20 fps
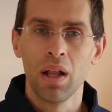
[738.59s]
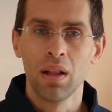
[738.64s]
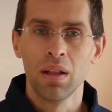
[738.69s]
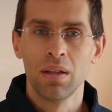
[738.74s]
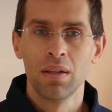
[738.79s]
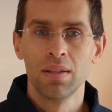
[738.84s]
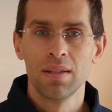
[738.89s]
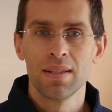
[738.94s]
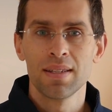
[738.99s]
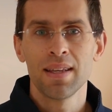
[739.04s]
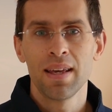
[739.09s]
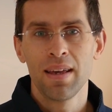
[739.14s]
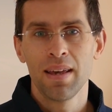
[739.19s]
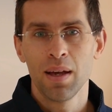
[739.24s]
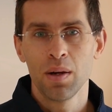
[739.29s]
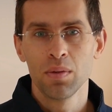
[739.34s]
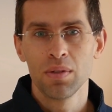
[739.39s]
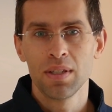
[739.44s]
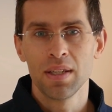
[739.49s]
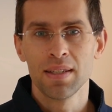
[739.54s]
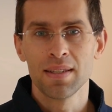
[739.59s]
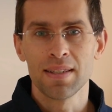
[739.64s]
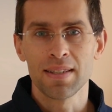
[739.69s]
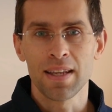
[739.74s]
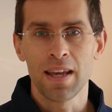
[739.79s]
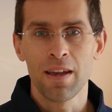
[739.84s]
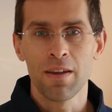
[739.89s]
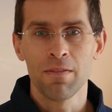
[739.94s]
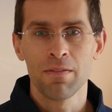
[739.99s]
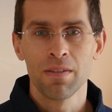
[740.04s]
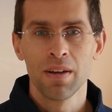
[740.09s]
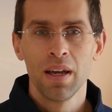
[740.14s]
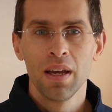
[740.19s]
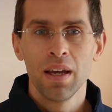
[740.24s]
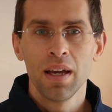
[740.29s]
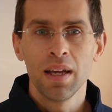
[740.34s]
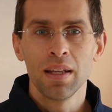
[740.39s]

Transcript: well, stay healthy and safe,